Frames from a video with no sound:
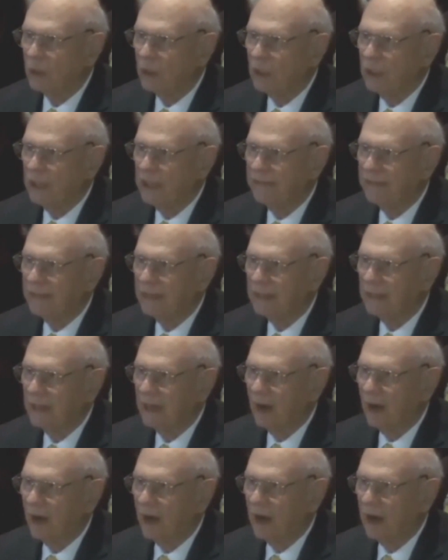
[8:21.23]
living
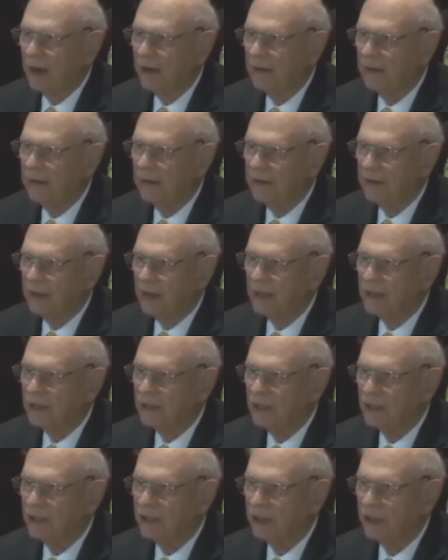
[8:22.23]
on United
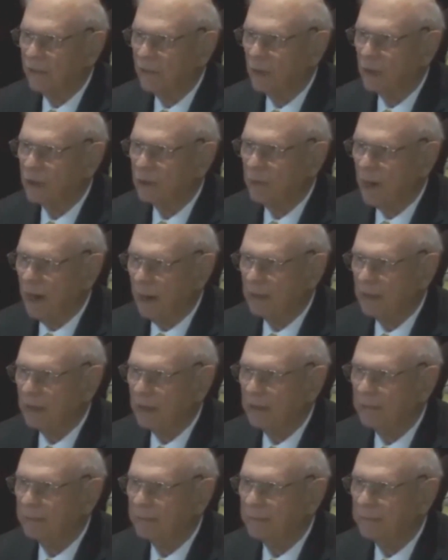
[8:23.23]
States Air Force
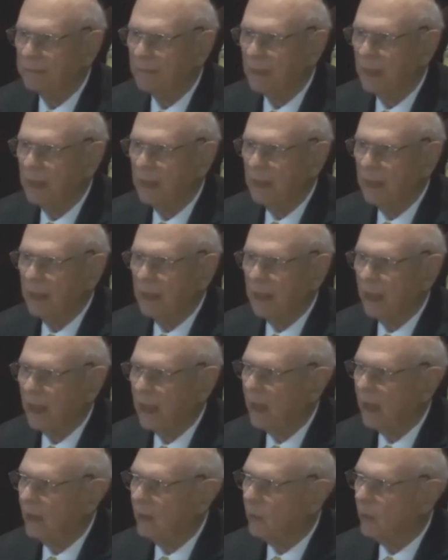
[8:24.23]
property
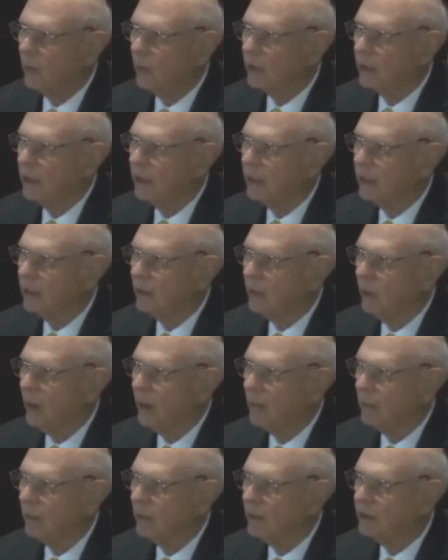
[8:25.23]
and working in
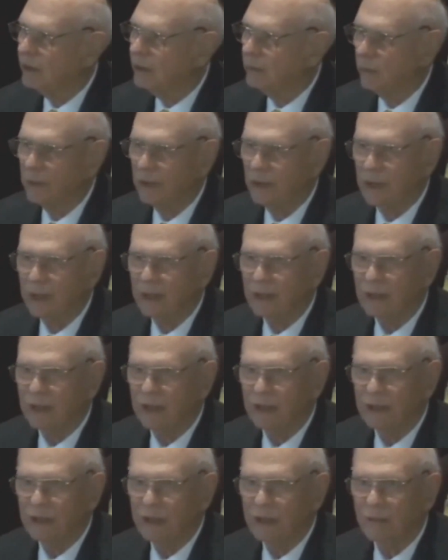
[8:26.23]
cooperation with the United
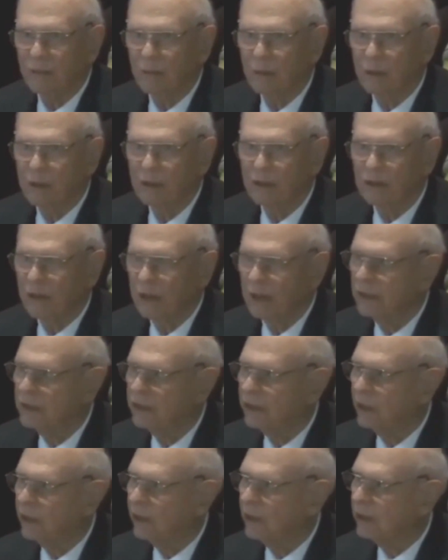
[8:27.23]
States Air Force and
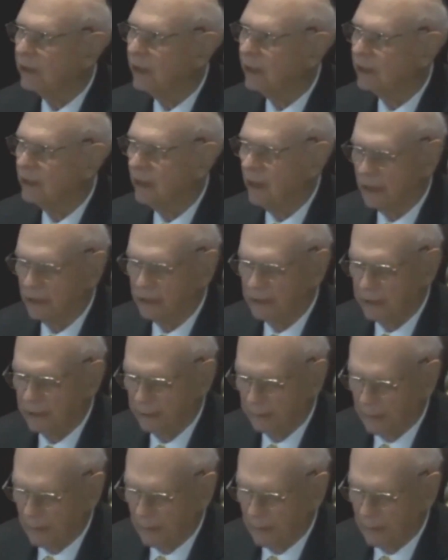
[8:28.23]
sharing technology